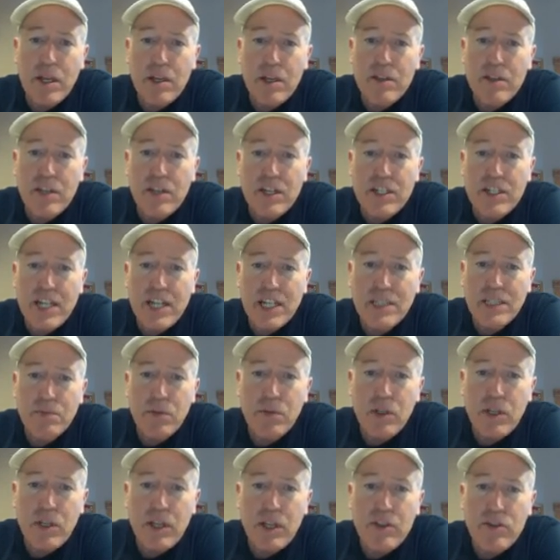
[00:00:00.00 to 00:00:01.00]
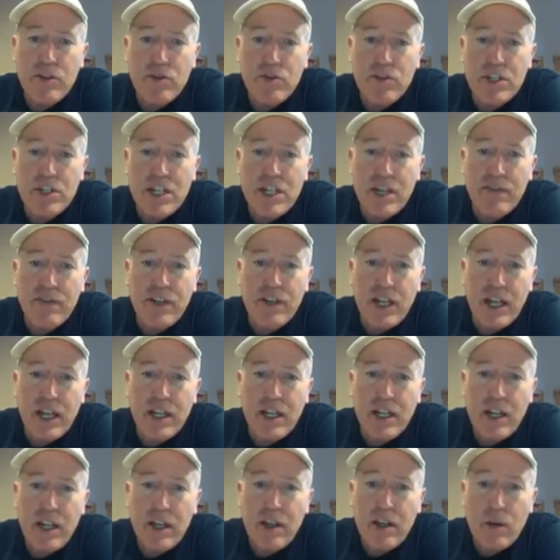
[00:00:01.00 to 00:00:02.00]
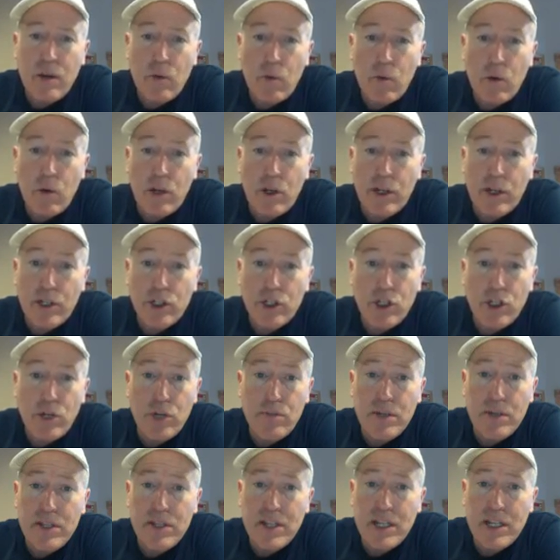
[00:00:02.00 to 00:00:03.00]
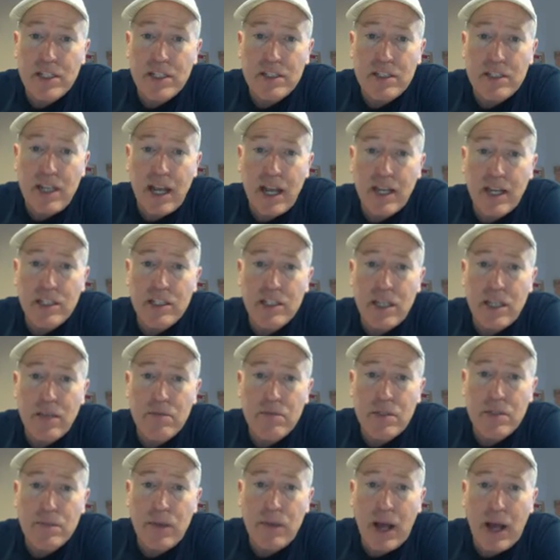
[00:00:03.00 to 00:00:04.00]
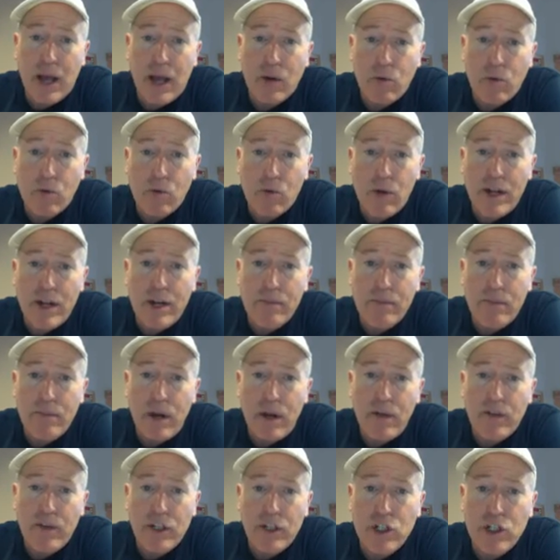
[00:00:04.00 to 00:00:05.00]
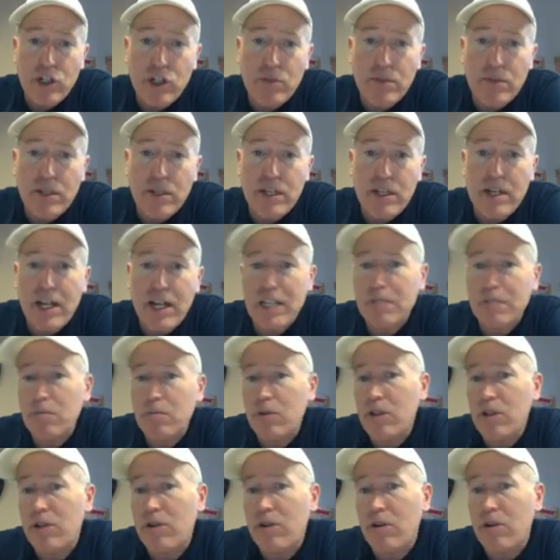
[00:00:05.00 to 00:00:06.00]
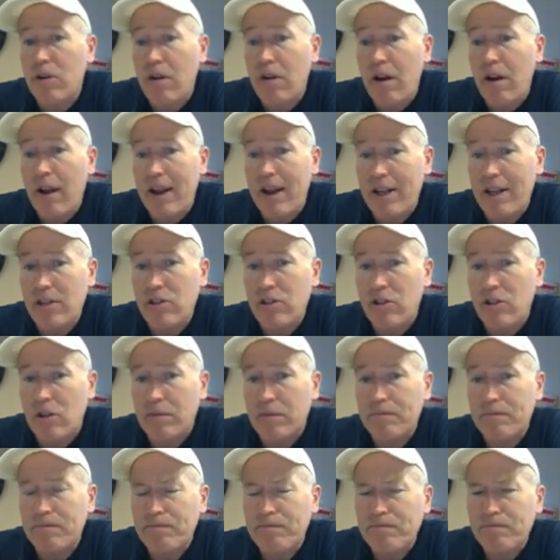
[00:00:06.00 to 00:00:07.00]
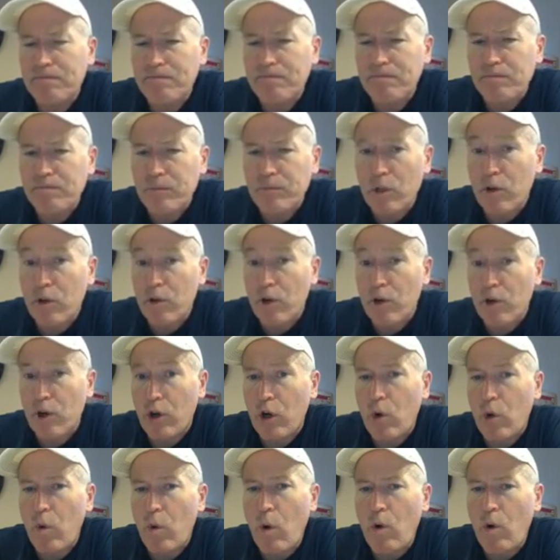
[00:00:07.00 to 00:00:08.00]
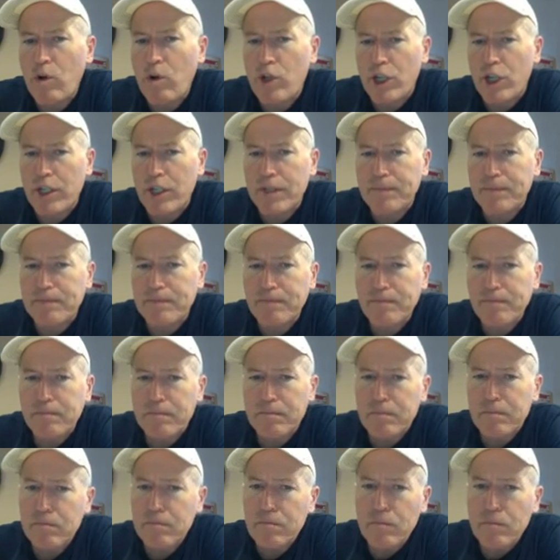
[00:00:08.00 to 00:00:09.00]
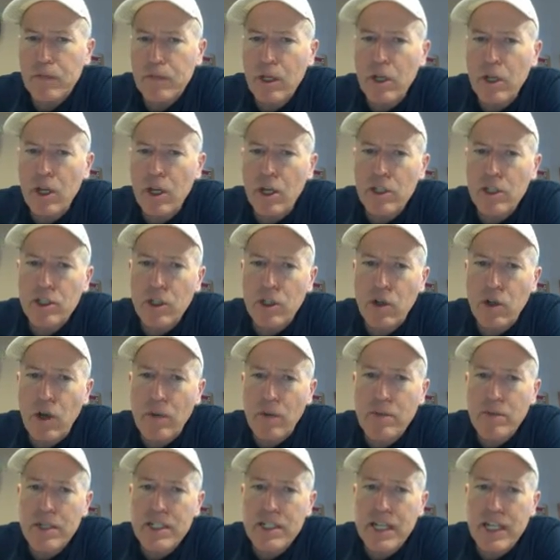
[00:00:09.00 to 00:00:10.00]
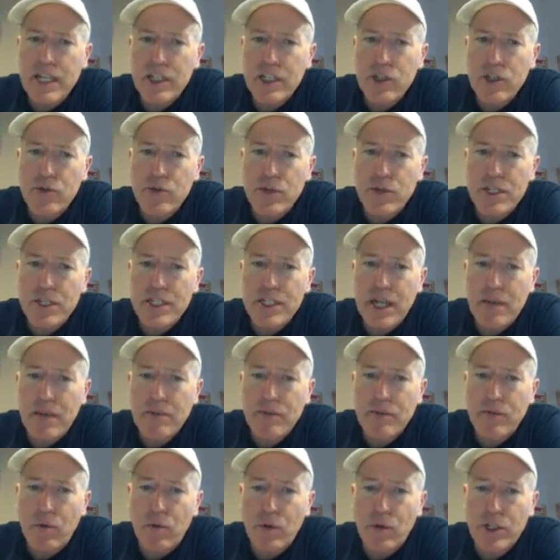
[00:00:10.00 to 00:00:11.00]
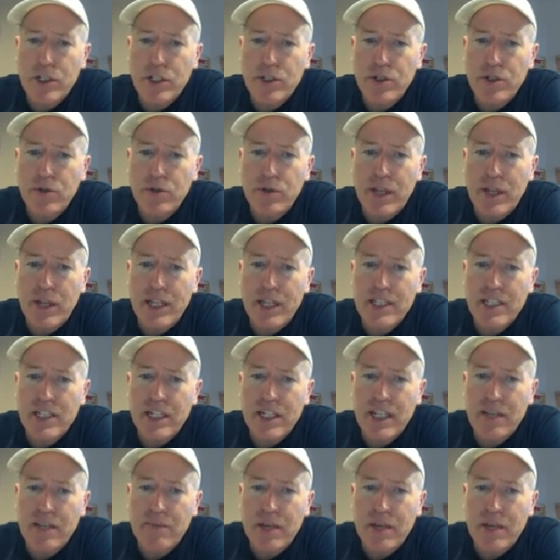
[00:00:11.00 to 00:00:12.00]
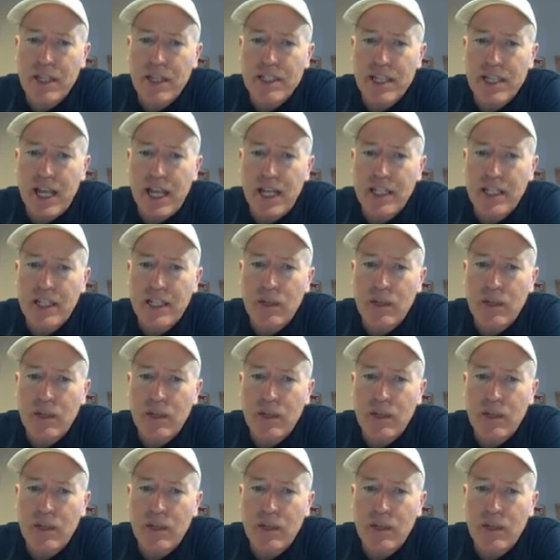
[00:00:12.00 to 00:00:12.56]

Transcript: The decimal in your dividend, it should be in the exact same spot. Right above it should be the decimal in your answer or your quotient. So I'm going to take 3 times 42, and that's going to give me exactly